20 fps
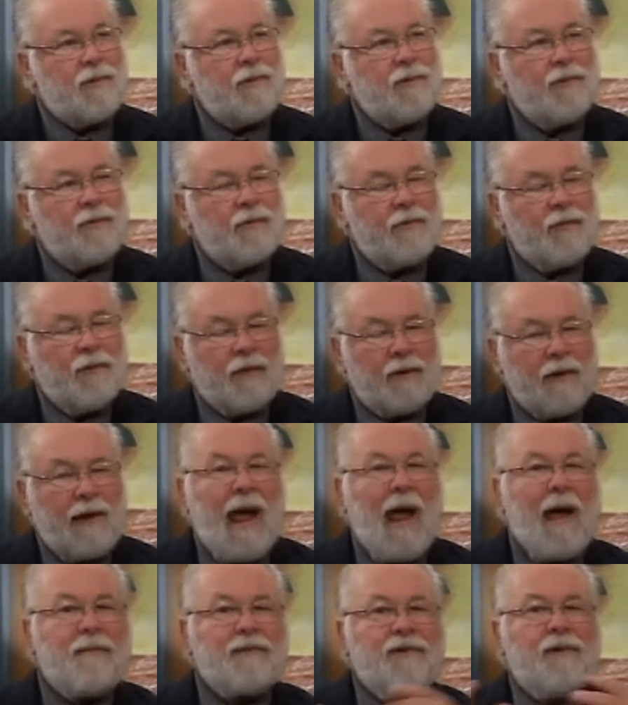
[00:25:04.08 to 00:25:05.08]
who were
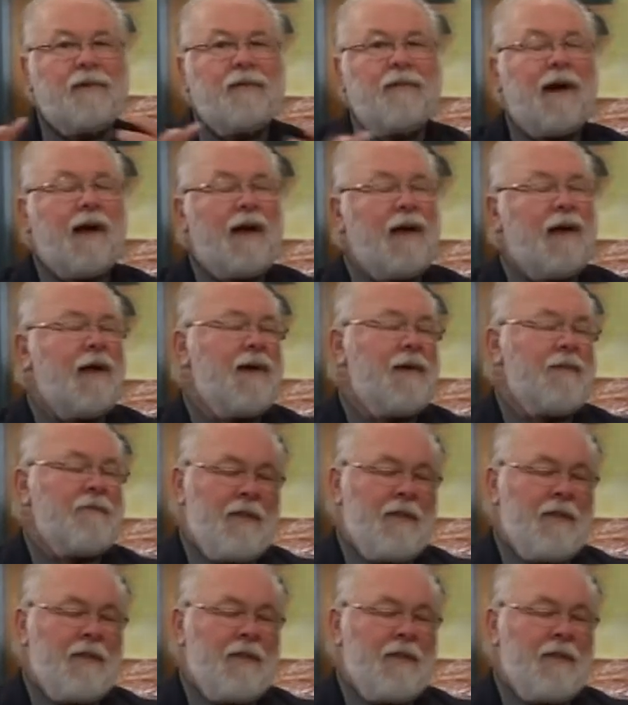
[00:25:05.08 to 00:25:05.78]
captured by